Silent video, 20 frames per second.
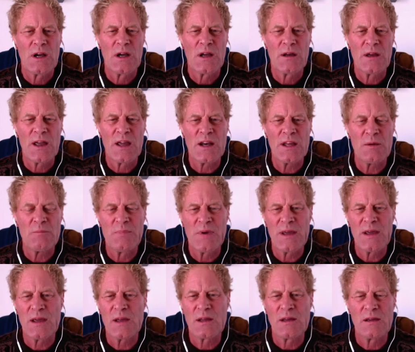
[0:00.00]
any
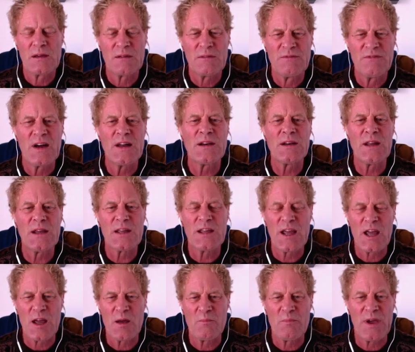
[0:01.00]
big funding
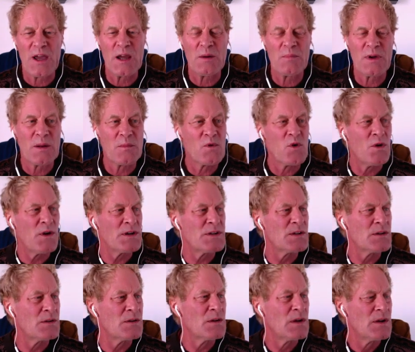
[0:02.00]
campaign, but I'm going
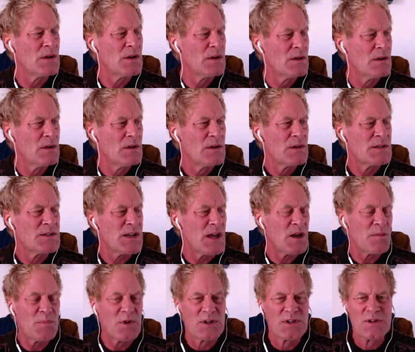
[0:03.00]
to
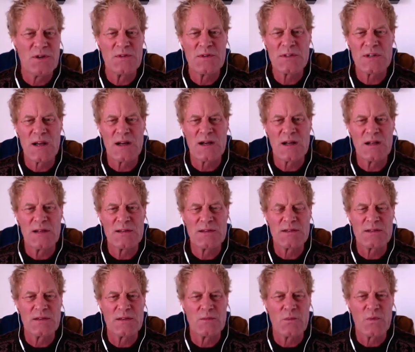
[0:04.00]
sample 2
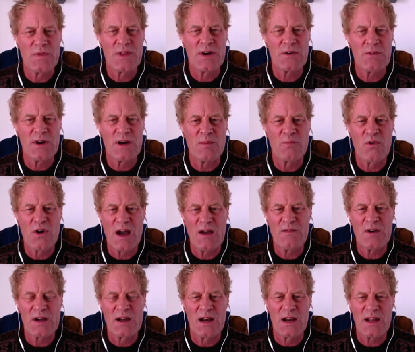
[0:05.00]
skulls that are in a
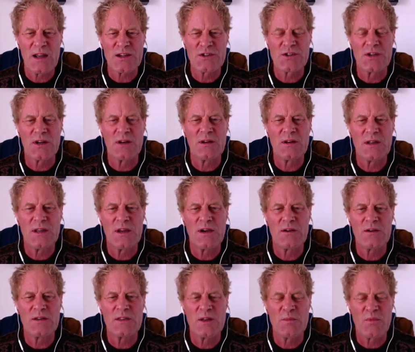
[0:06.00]
private collection
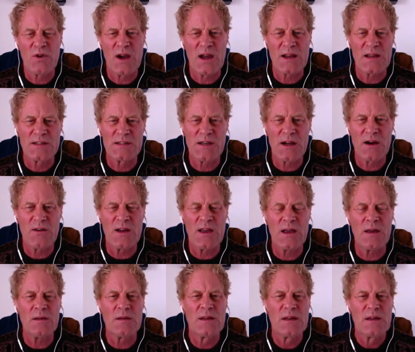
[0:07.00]
here in the Paracas
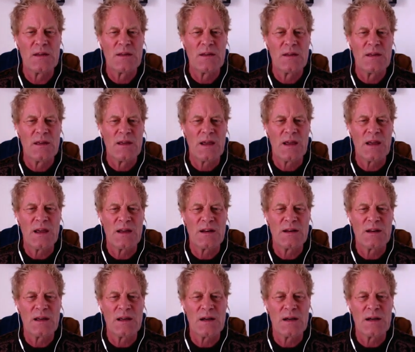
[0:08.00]
area,
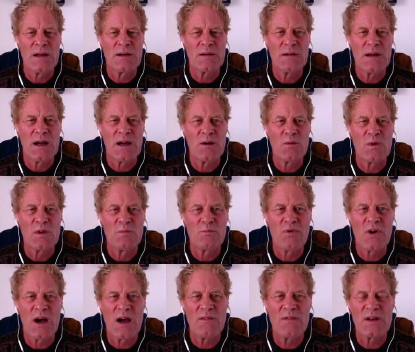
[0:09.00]
and I will
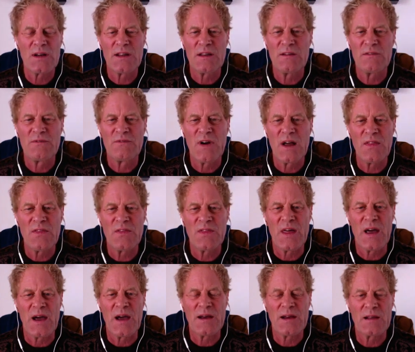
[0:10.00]
privately fund
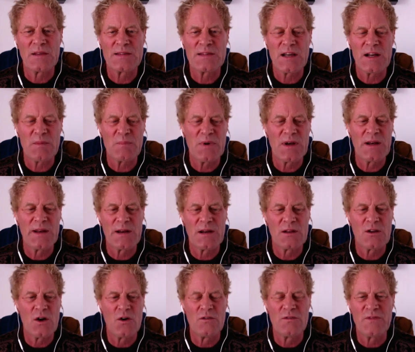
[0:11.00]
that. I'll set up a little
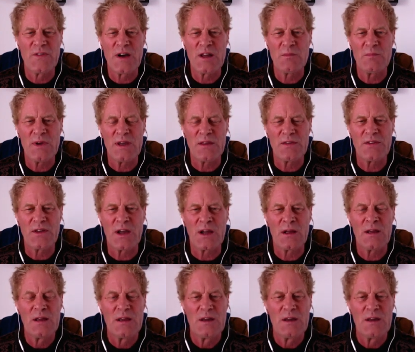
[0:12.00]
GoFundMe thing.